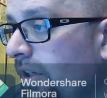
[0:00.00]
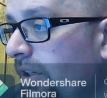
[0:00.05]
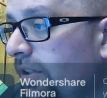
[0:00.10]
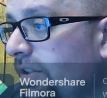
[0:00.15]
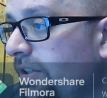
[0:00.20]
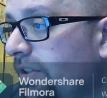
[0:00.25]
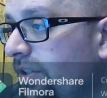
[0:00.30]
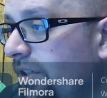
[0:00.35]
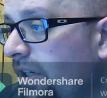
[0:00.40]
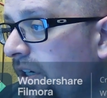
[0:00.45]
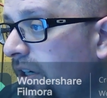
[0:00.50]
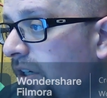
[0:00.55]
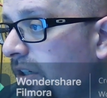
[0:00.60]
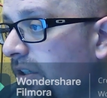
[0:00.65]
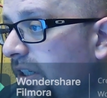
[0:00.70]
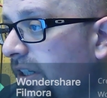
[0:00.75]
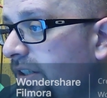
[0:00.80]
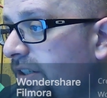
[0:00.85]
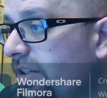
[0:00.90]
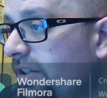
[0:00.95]
So,
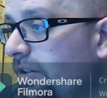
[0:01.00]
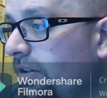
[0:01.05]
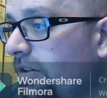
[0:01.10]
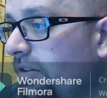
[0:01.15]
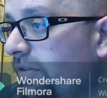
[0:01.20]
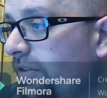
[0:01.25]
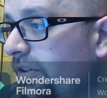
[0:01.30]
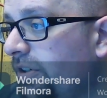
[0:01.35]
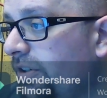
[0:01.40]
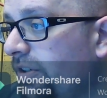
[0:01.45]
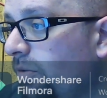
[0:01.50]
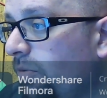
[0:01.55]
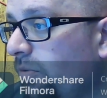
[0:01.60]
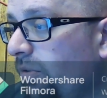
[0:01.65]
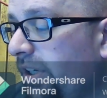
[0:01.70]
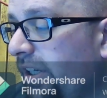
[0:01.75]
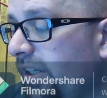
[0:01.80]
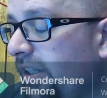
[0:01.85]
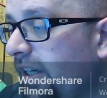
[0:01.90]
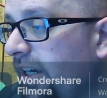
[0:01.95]
let's go over to the
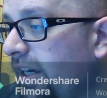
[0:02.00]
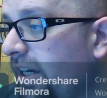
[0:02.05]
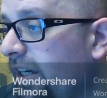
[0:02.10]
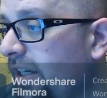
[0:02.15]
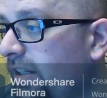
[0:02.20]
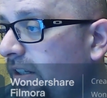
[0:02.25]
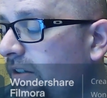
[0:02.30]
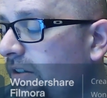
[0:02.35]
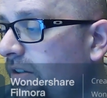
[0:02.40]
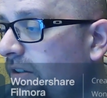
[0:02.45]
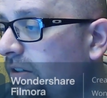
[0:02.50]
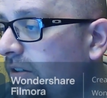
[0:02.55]
weekend.